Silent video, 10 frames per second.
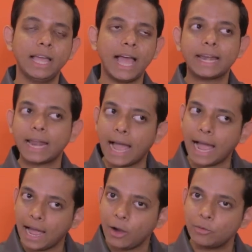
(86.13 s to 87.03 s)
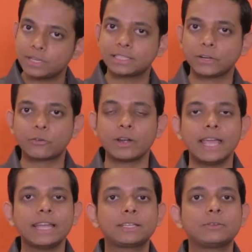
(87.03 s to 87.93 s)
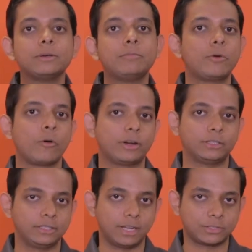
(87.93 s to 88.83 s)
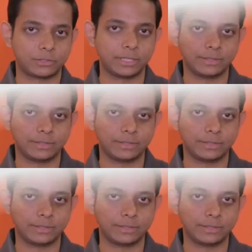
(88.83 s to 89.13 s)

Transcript: And how does it relate to the brokerage industry?